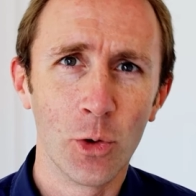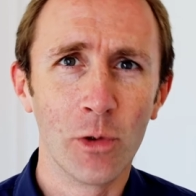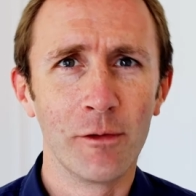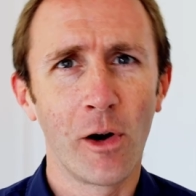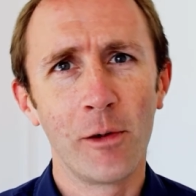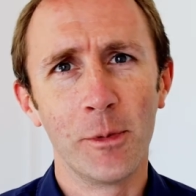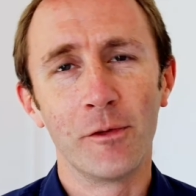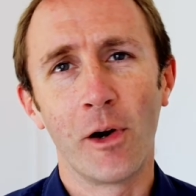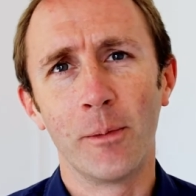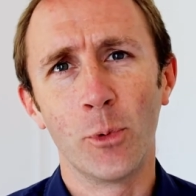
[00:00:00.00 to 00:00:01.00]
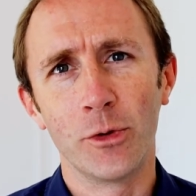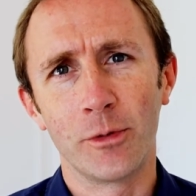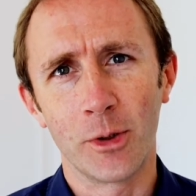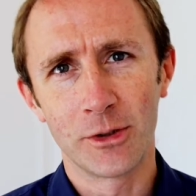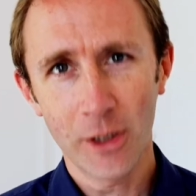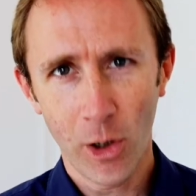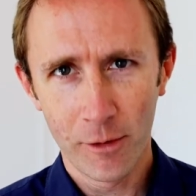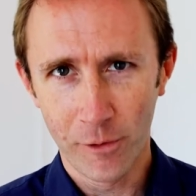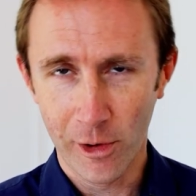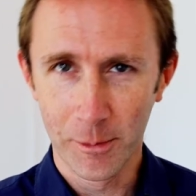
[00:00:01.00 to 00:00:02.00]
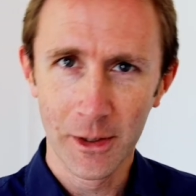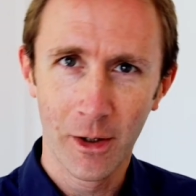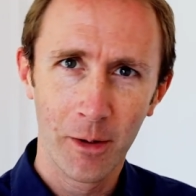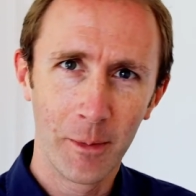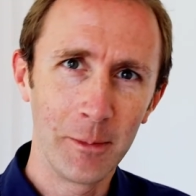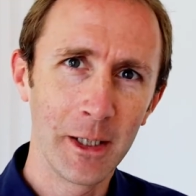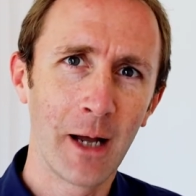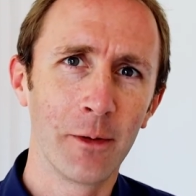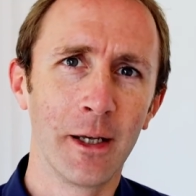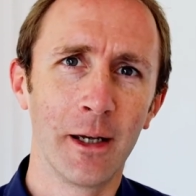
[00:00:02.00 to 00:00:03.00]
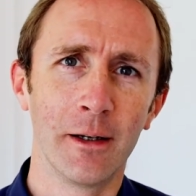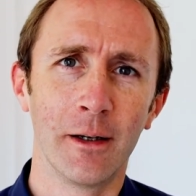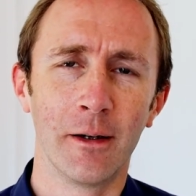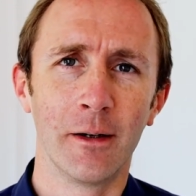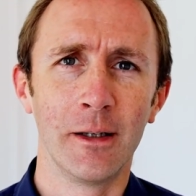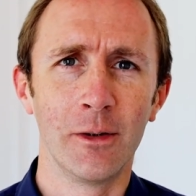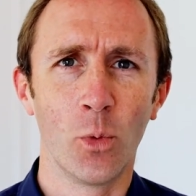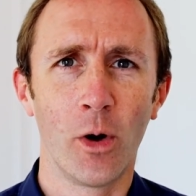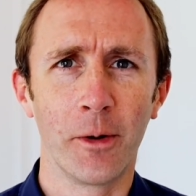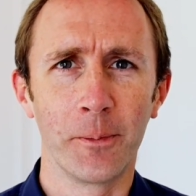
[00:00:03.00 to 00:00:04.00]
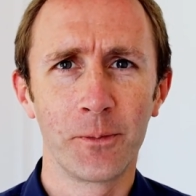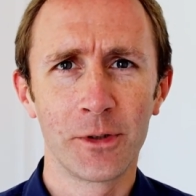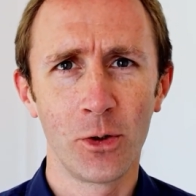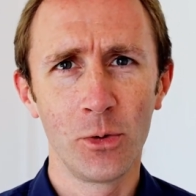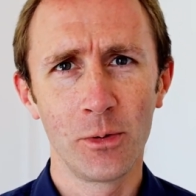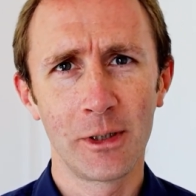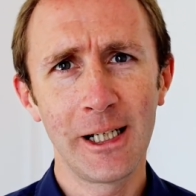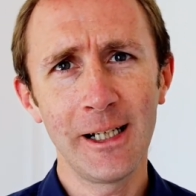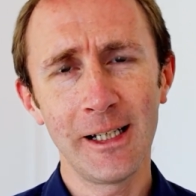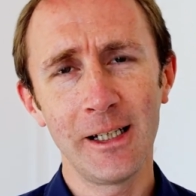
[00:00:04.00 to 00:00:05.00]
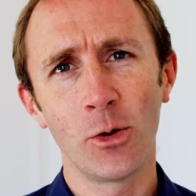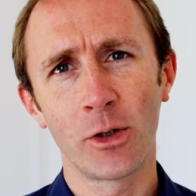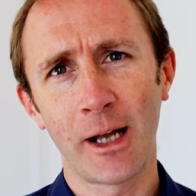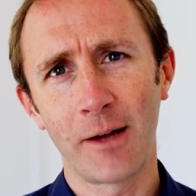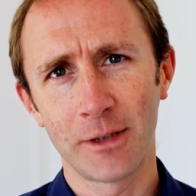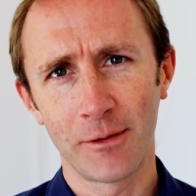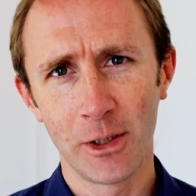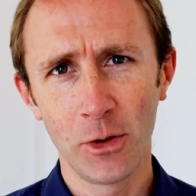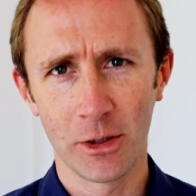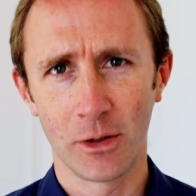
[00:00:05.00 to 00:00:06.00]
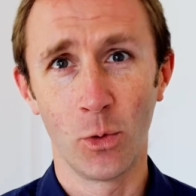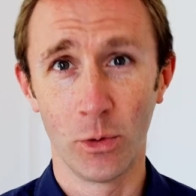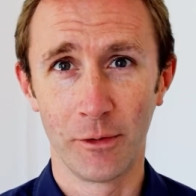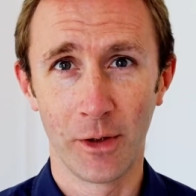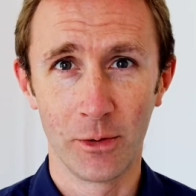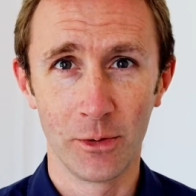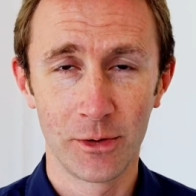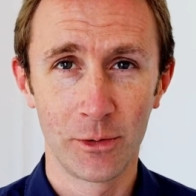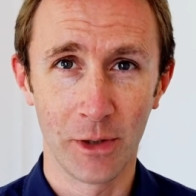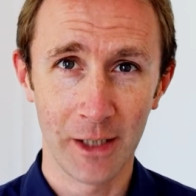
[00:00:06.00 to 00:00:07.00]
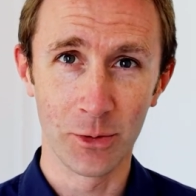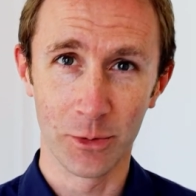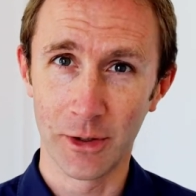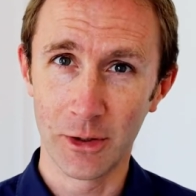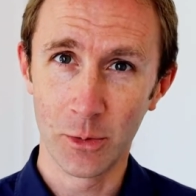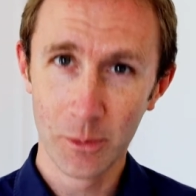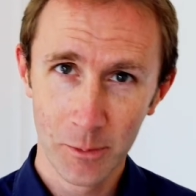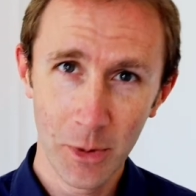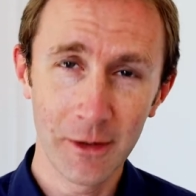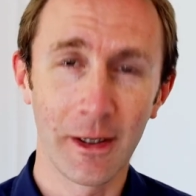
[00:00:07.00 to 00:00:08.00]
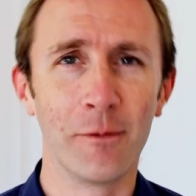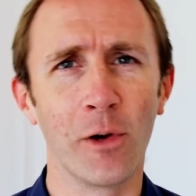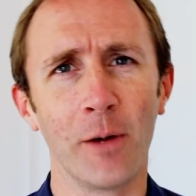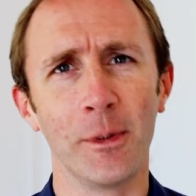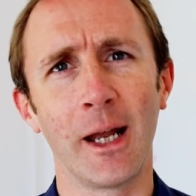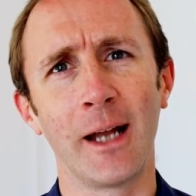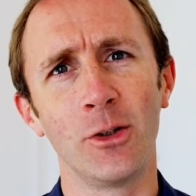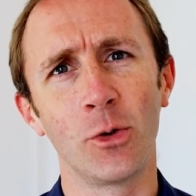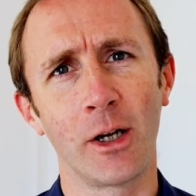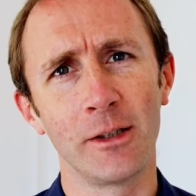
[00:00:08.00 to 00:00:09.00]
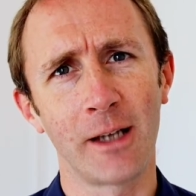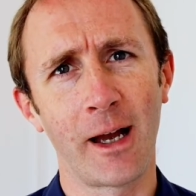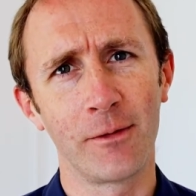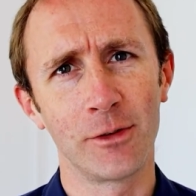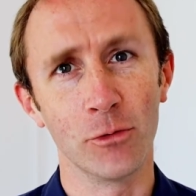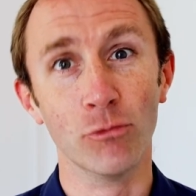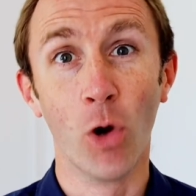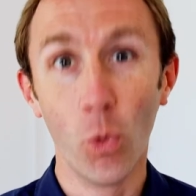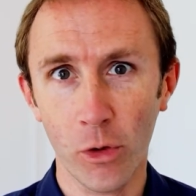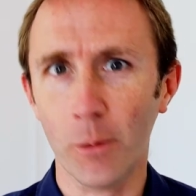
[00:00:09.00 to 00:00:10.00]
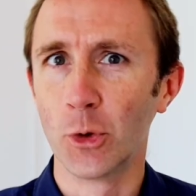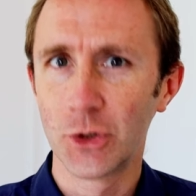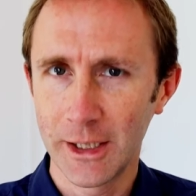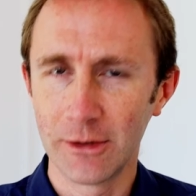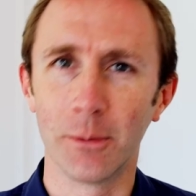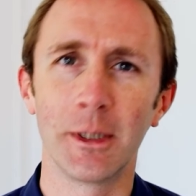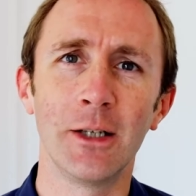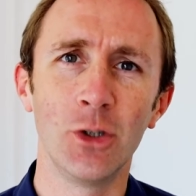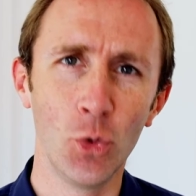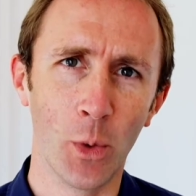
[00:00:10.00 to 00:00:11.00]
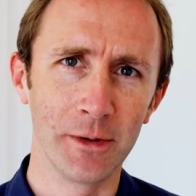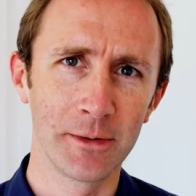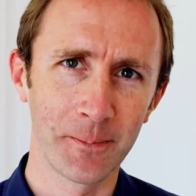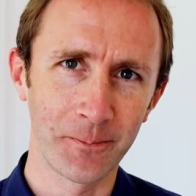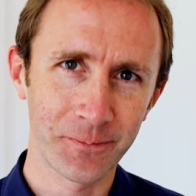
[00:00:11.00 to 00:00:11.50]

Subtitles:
your environment variables from your CI environment are maybe out there in the wild? So clearly you're going to have a look at all of those credentials that you put in that environment, and you're going to have to roll them or change them, get new ones.